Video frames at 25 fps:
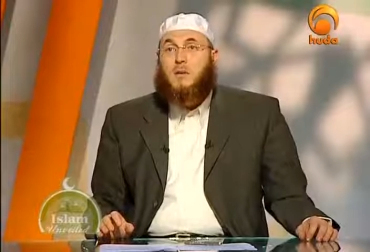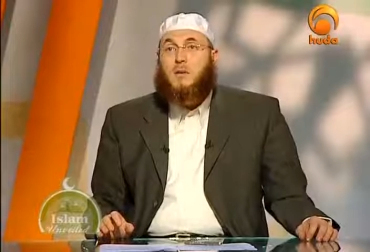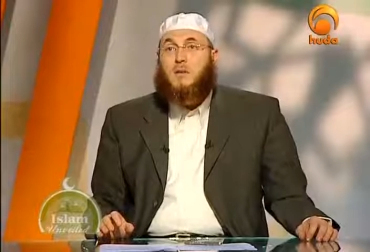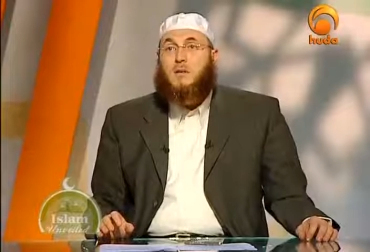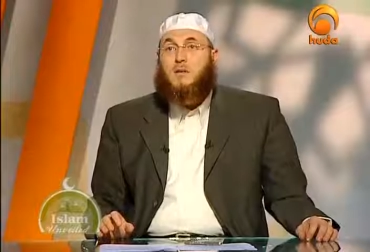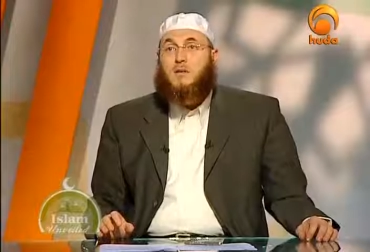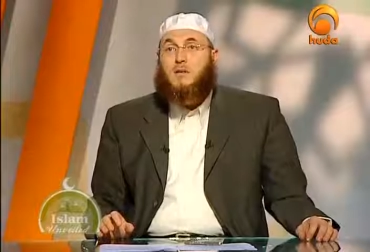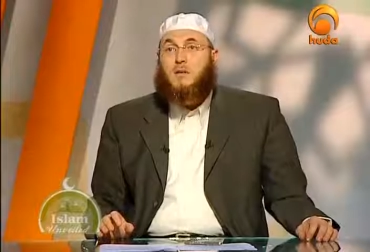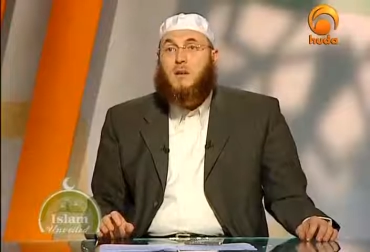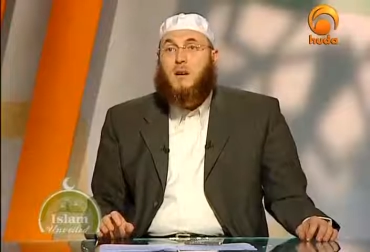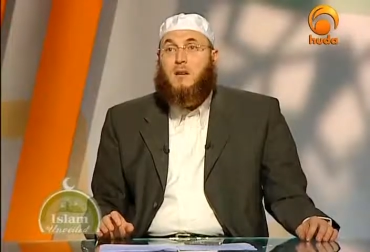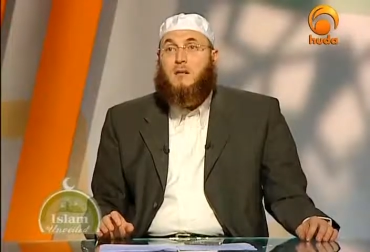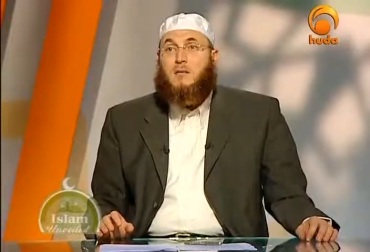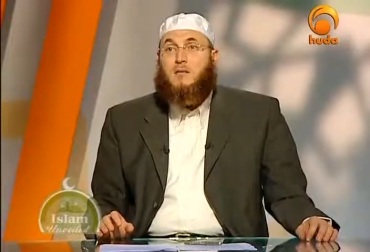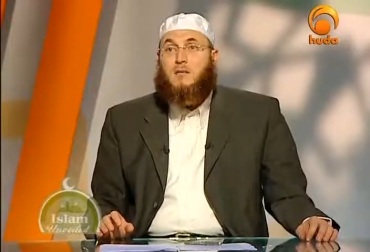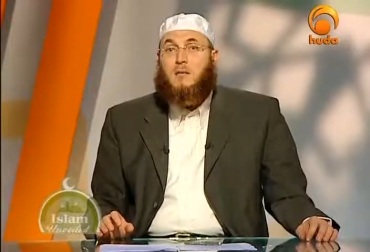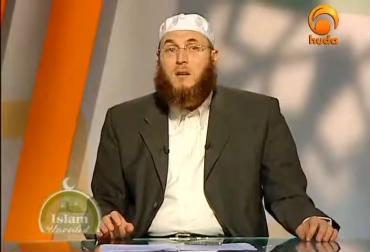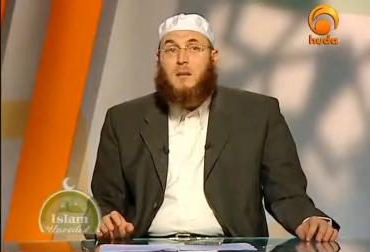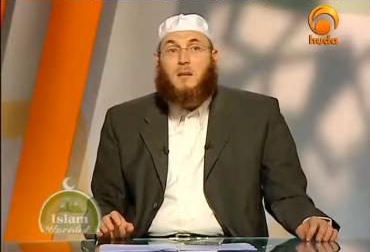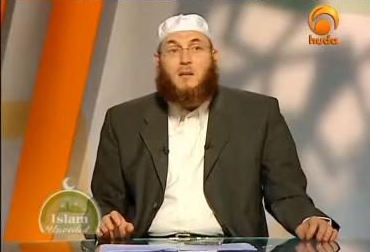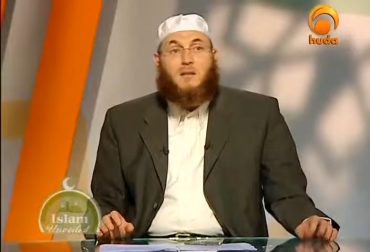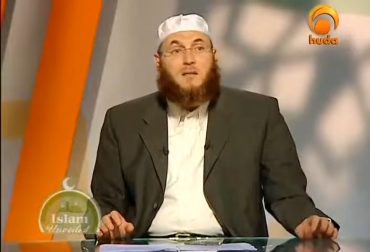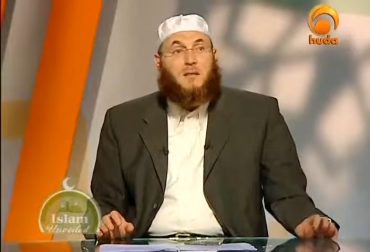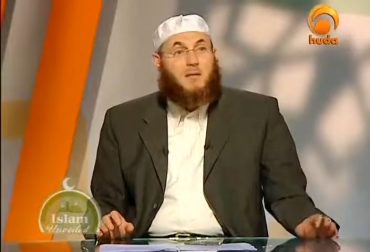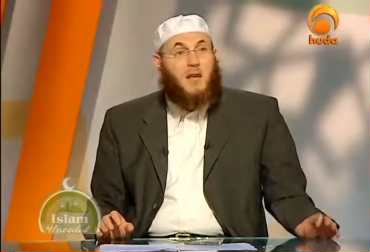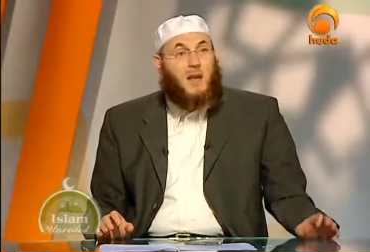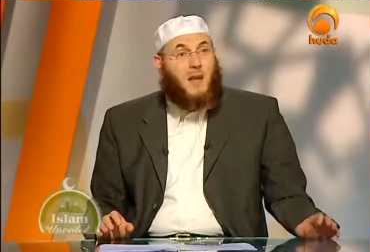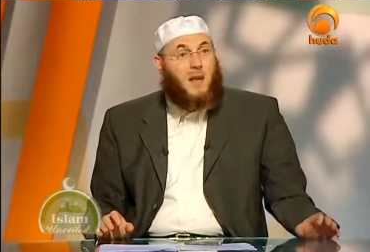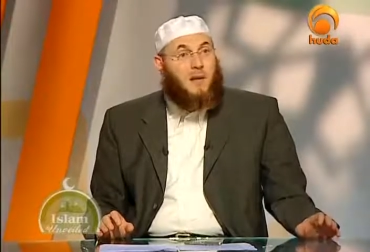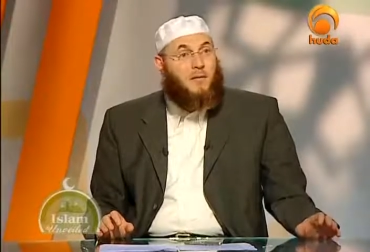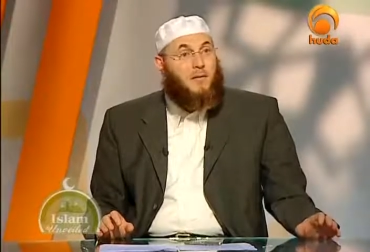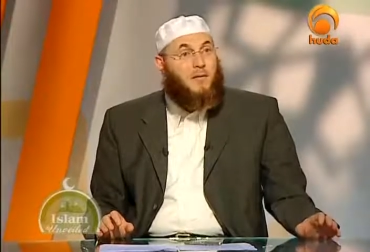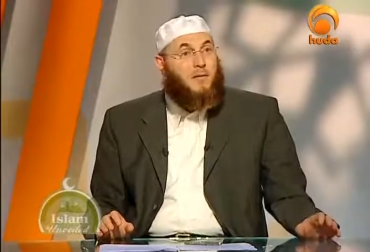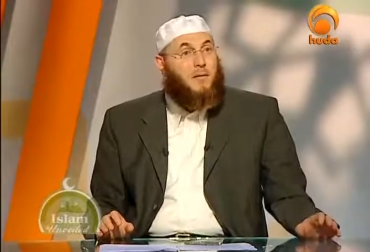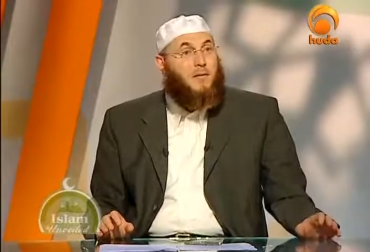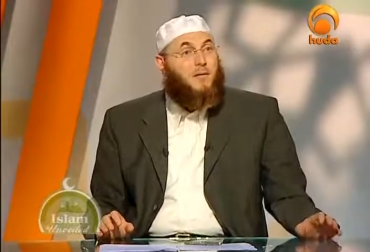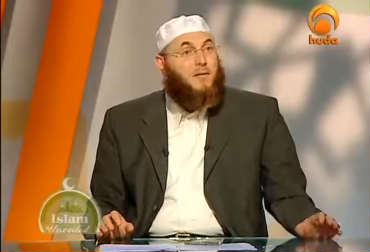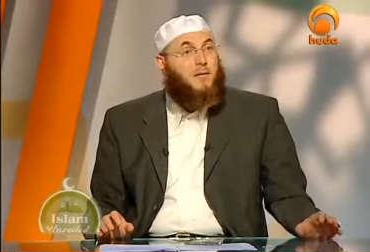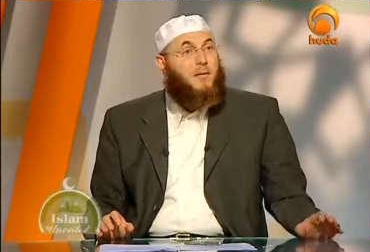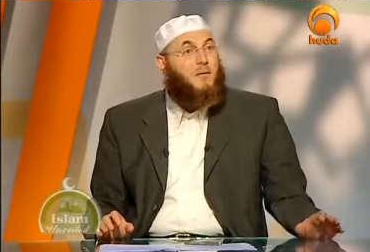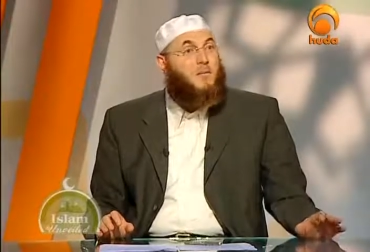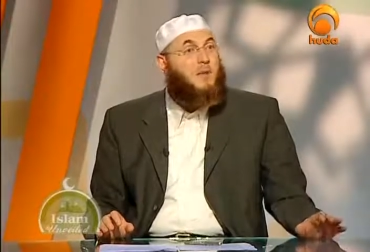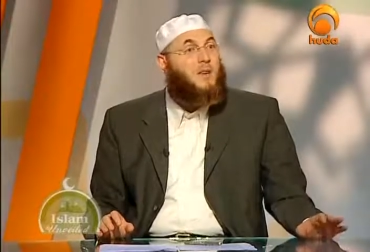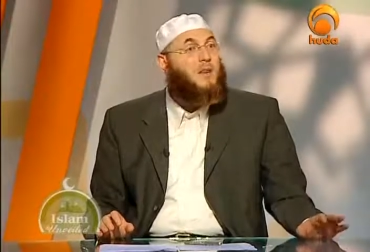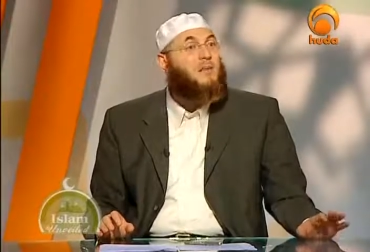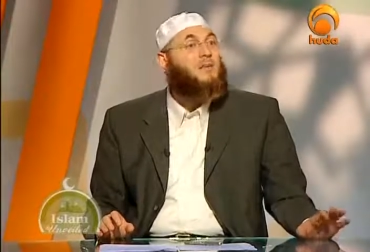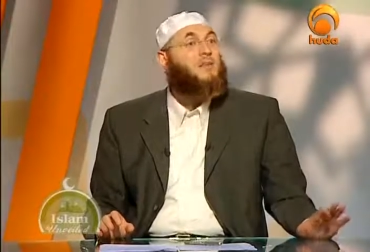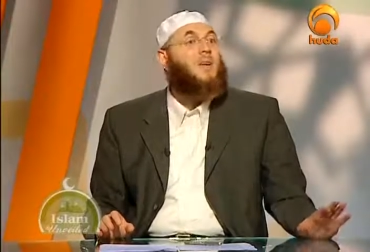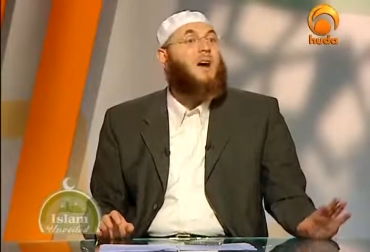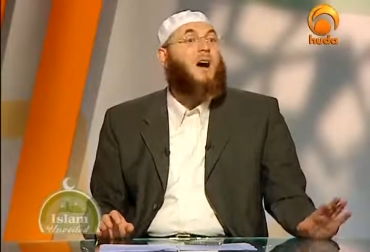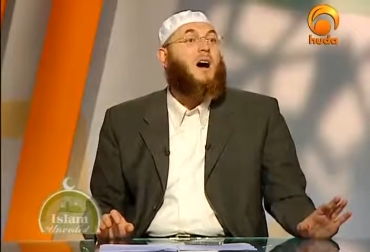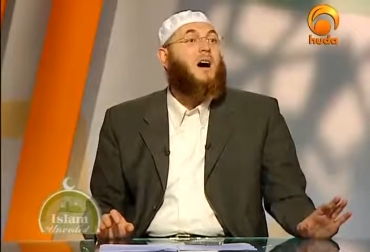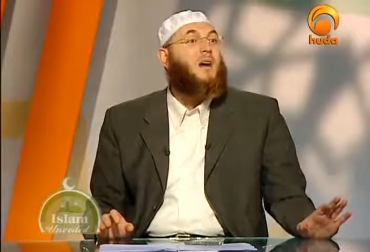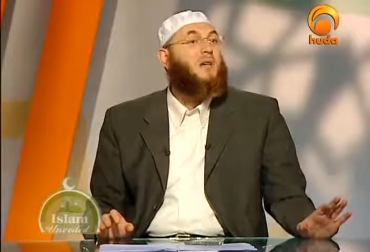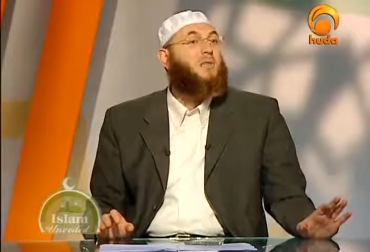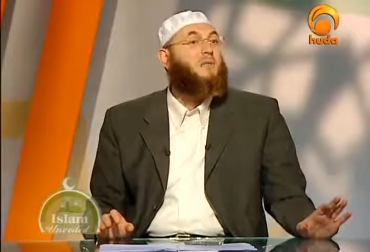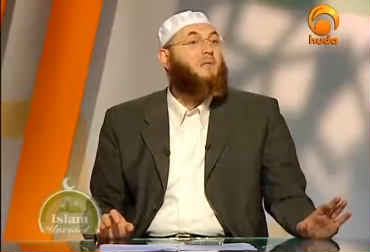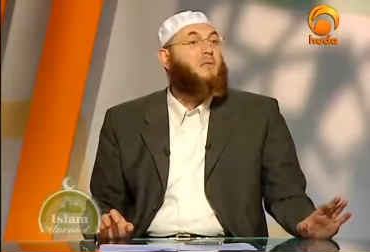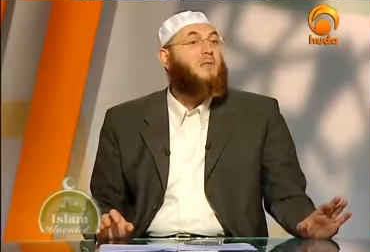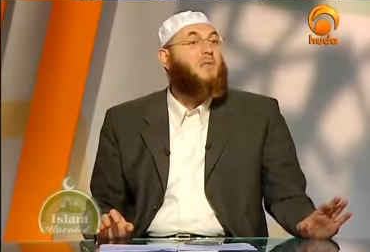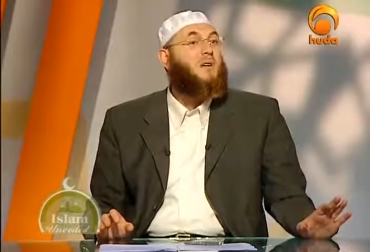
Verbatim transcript: does not feel safe from his harm,